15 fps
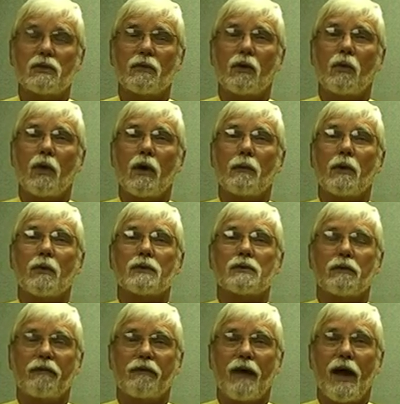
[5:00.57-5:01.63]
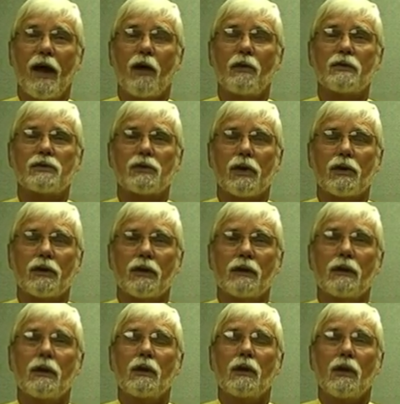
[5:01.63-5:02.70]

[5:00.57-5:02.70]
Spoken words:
of equipment was to foul the circuit,